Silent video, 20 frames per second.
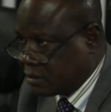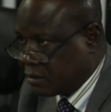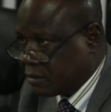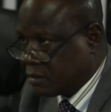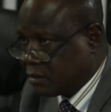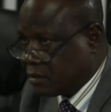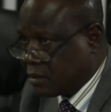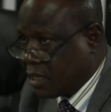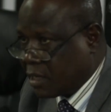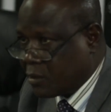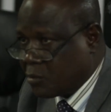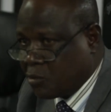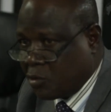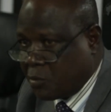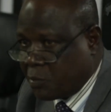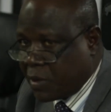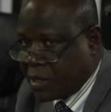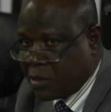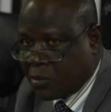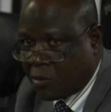Is it
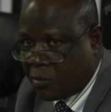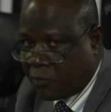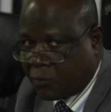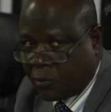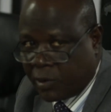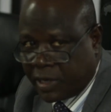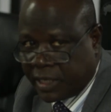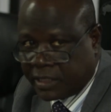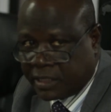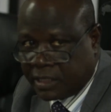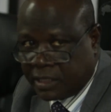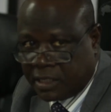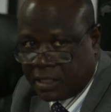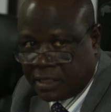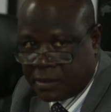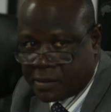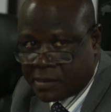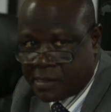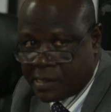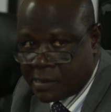partnership they will be going into?